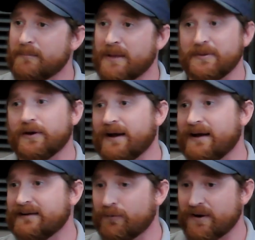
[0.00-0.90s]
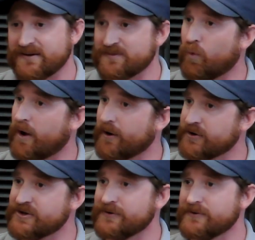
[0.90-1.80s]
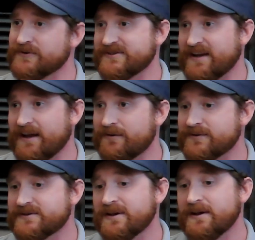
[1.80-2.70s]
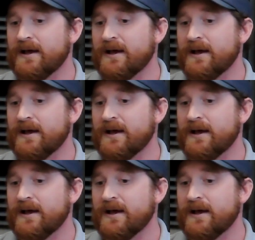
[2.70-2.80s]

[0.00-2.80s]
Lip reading: maybe a good idea to wear some water shoes or sandals.